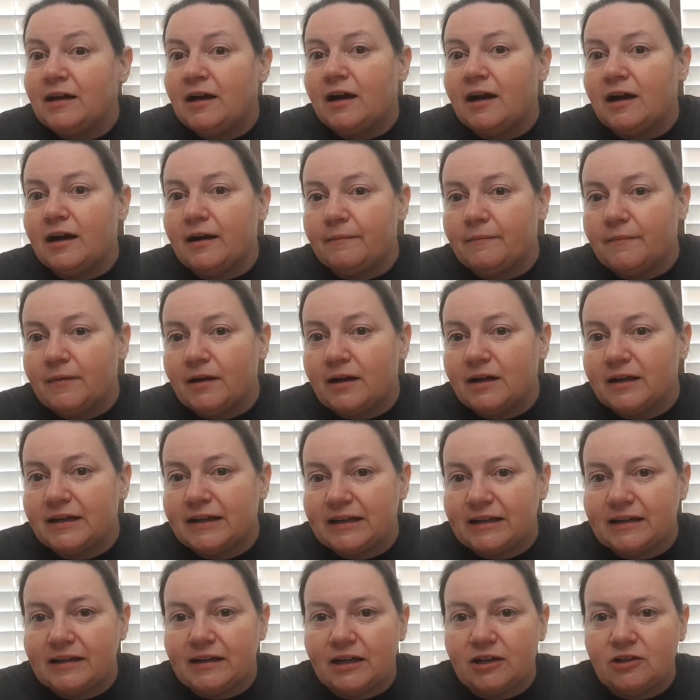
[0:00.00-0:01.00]
Um,
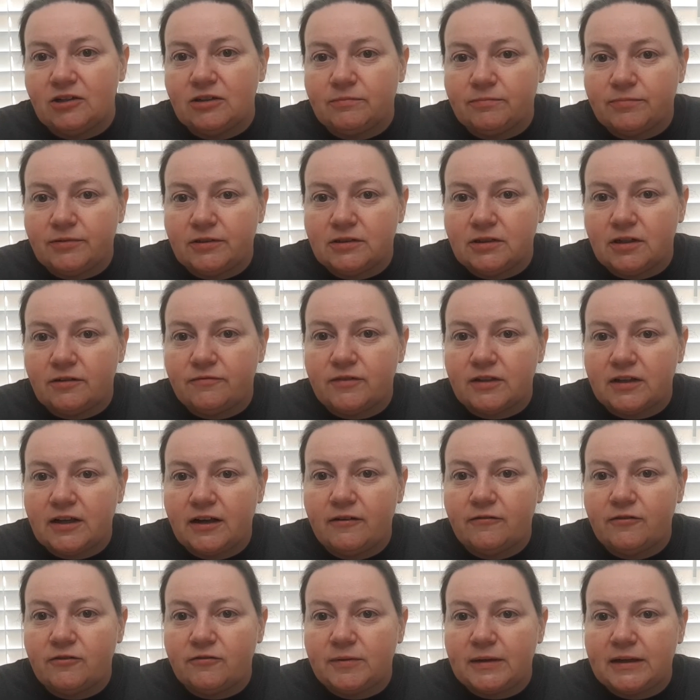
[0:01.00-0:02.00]
again, I couldn't print off the
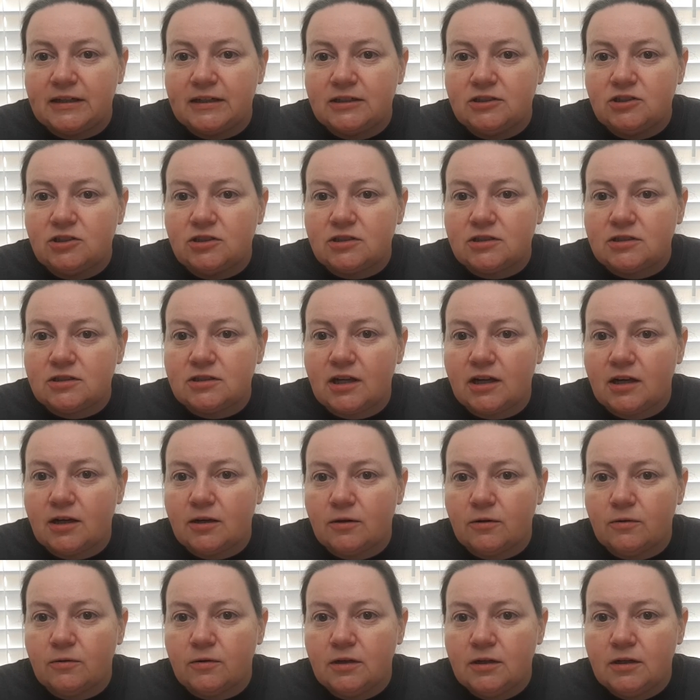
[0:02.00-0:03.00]
cover page,
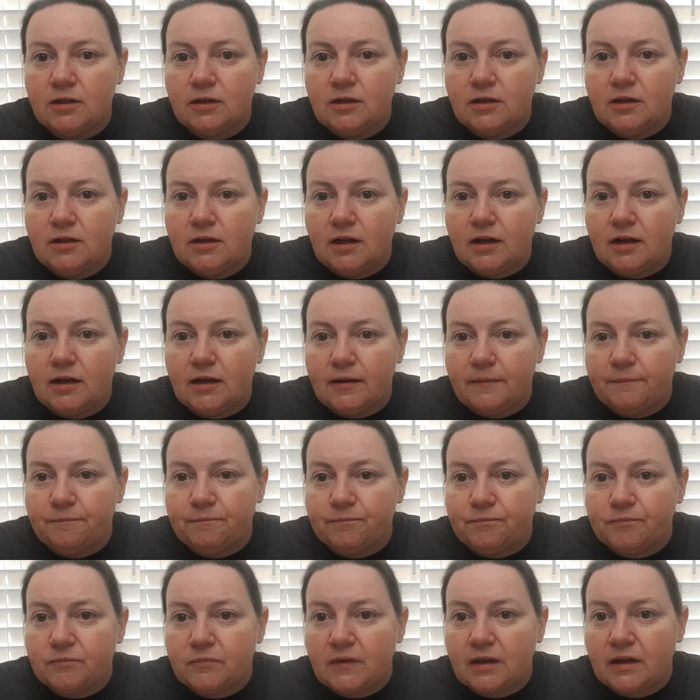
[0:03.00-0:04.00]
so um,